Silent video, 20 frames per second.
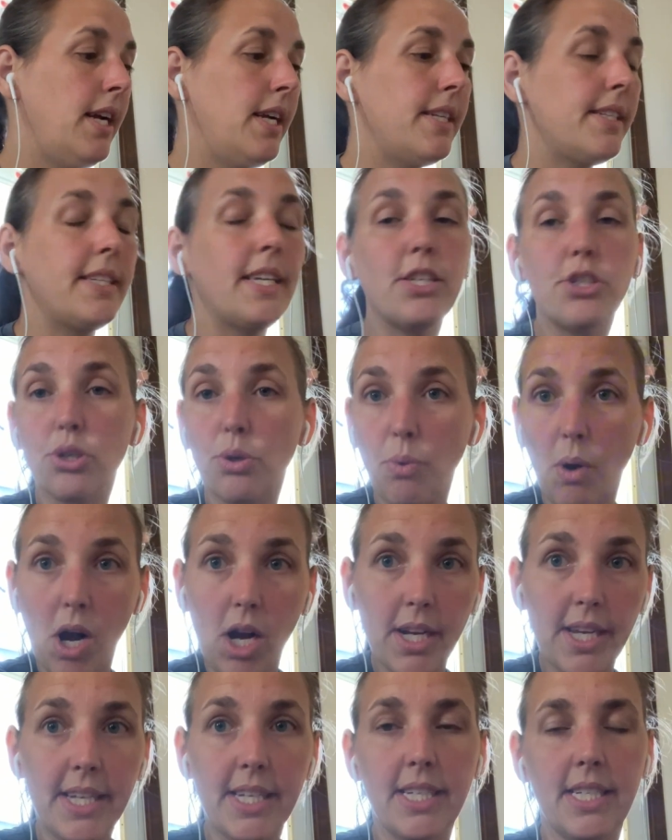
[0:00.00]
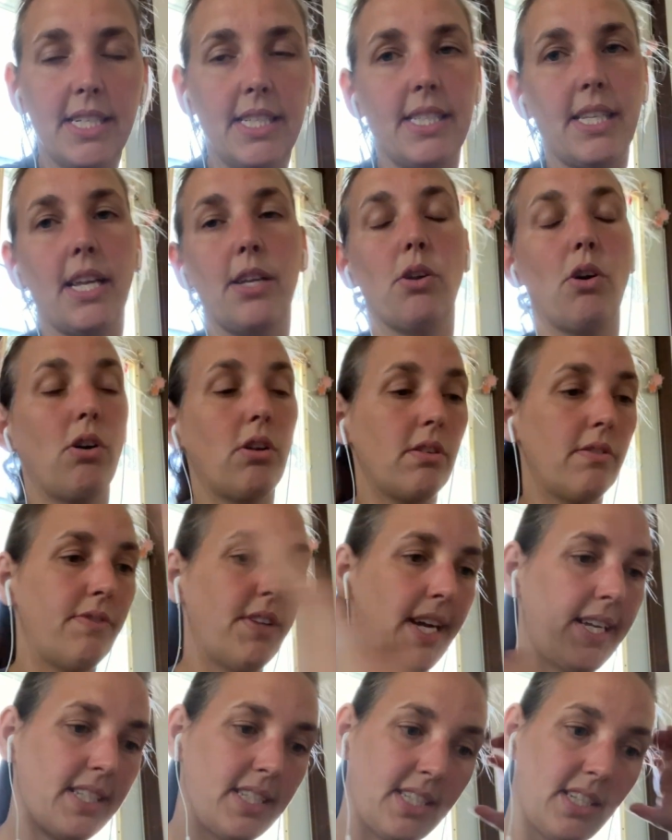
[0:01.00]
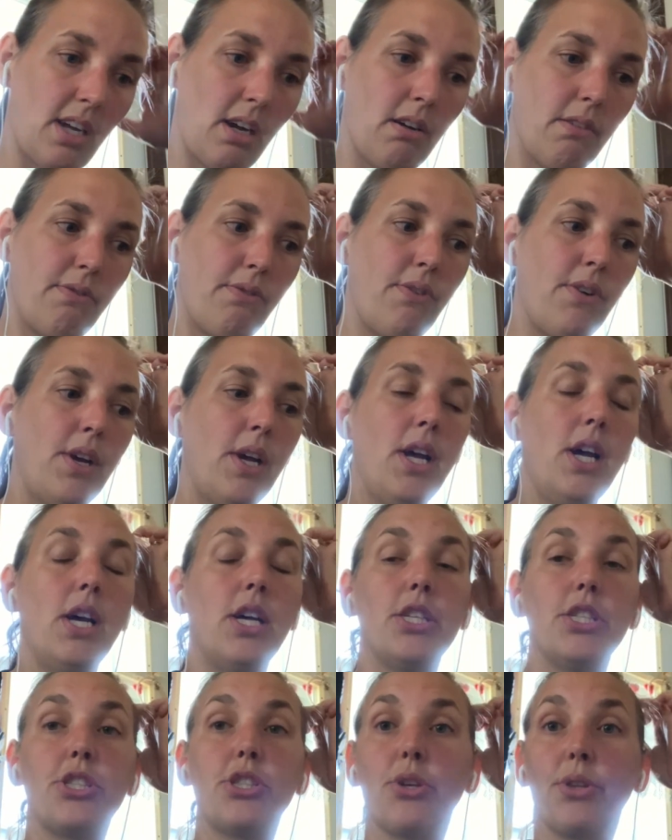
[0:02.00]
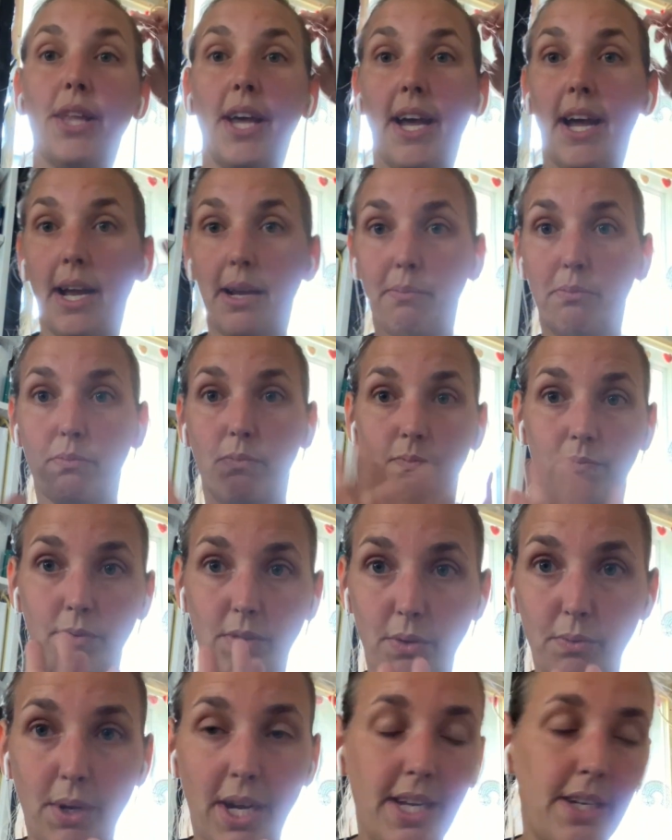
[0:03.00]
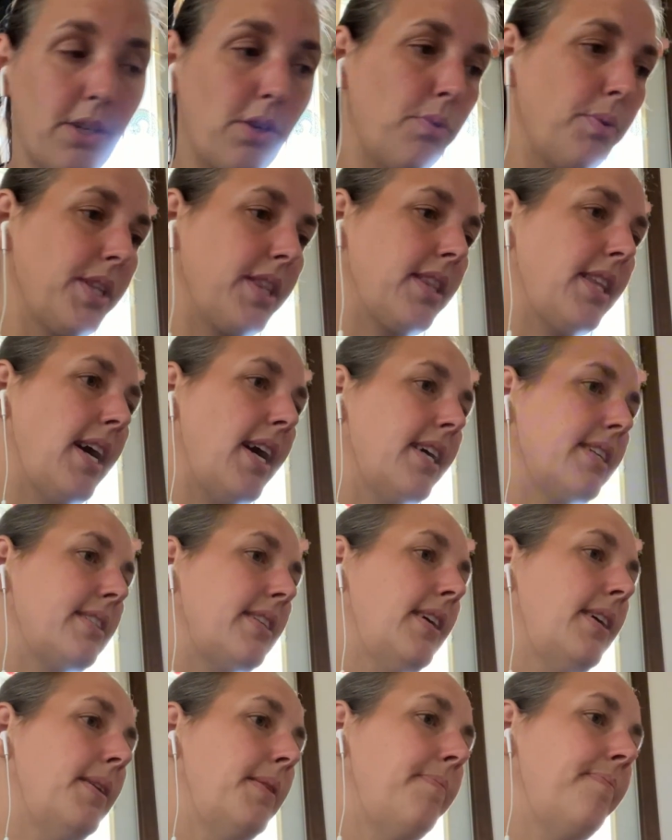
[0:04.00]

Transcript: nature walk is and all of that stuff so that I'm ready to go with that.